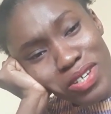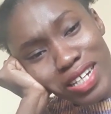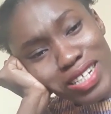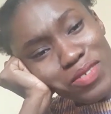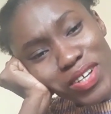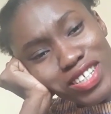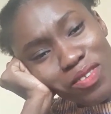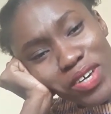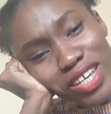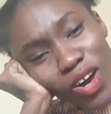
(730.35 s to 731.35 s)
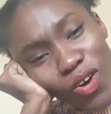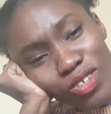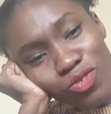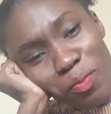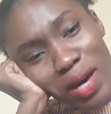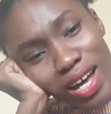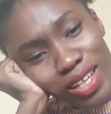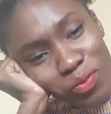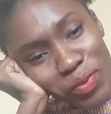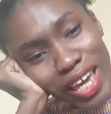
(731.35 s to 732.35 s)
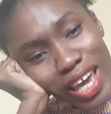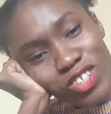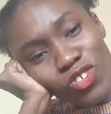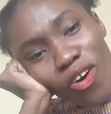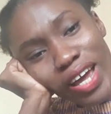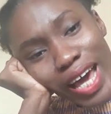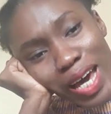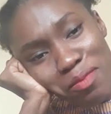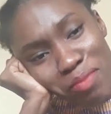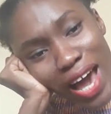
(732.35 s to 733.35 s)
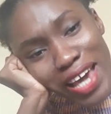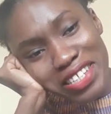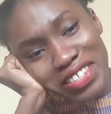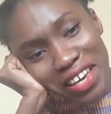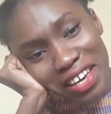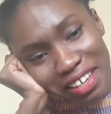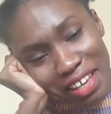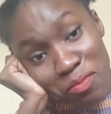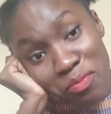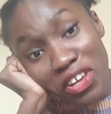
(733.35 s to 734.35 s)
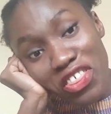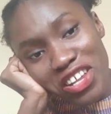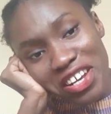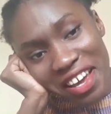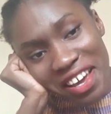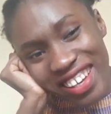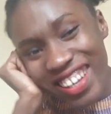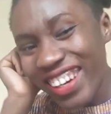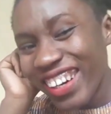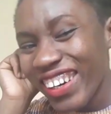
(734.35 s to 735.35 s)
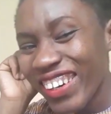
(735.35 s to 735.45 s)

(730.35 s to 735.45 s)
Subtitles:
so that this 23 year old woman, we enjoy her bye day, her birthday.